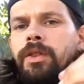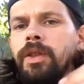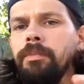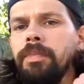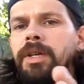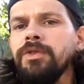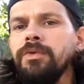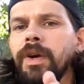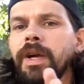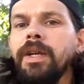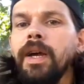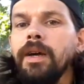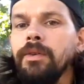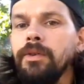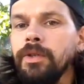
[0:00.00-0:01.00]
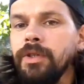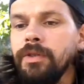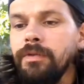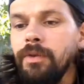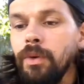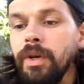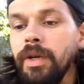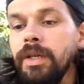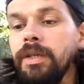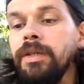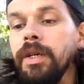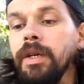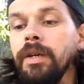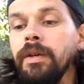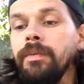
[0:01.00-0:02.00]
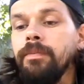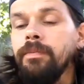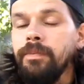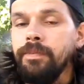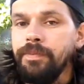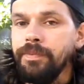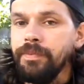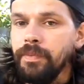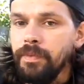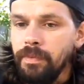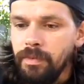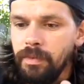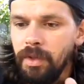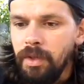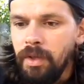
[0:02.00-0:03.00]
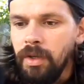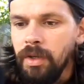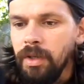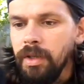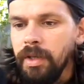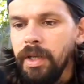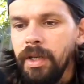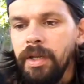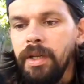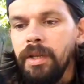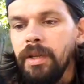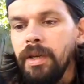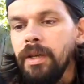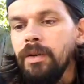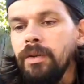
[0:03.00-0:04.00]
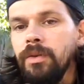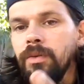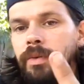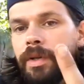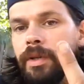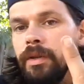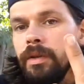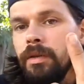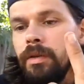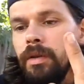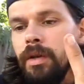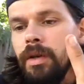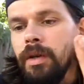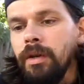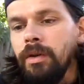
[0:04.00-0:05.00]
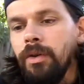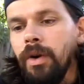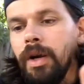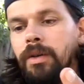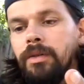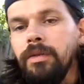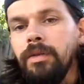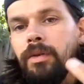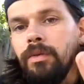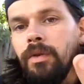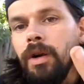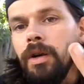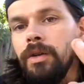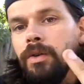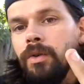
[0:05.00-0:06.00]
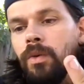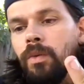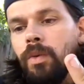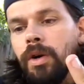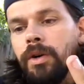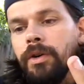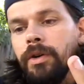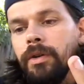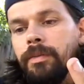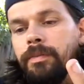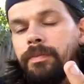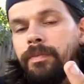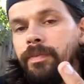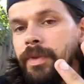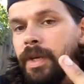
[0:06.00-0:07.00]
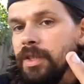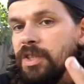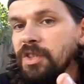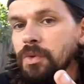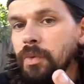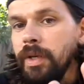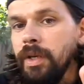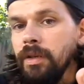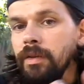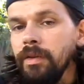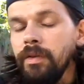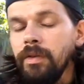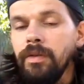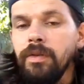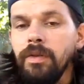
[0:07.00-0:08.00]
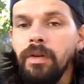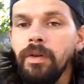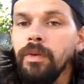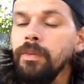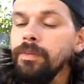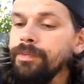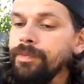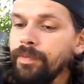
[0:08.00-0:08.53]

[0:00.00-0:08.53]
The best raid counters for Entei are anything with ground, rock, or water. That's its weakness. So,